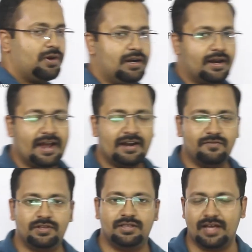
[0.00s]
to interact
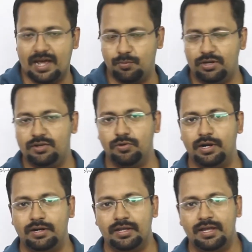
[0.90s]
with the carbonyl
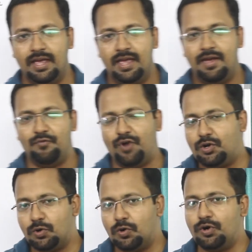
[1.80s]
unit,
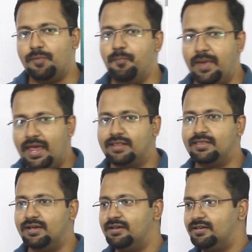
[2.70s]
what would make
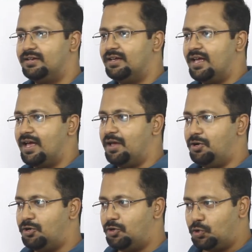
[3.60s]
the
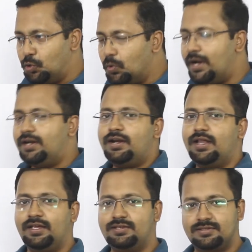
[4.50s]
two
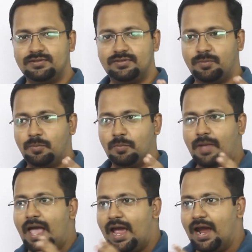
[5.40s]
entities
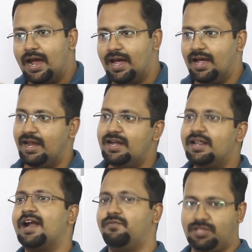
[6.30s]

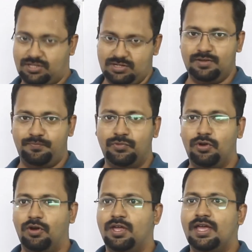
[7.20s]
interact with each other?
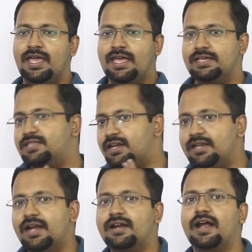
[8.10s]
Is there
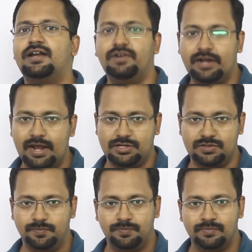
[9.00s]
any attractive
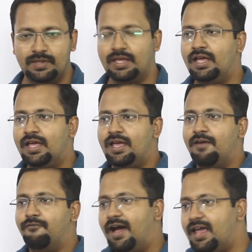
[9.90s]
interaction?
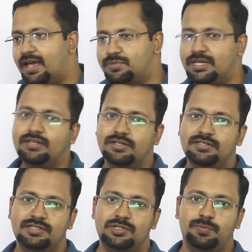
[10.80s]
Why I am saying
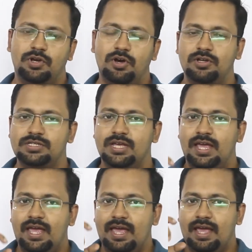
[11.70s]
this is because
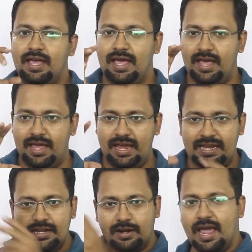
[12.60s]

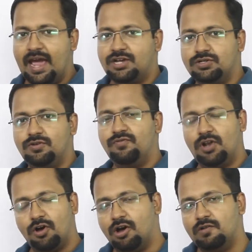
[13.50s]
any reaction
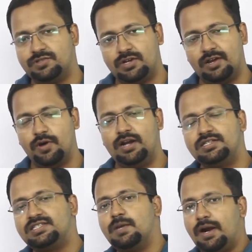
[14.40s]
will always require
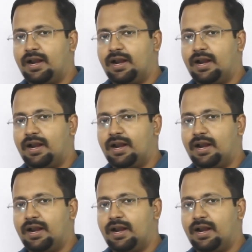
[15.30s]
some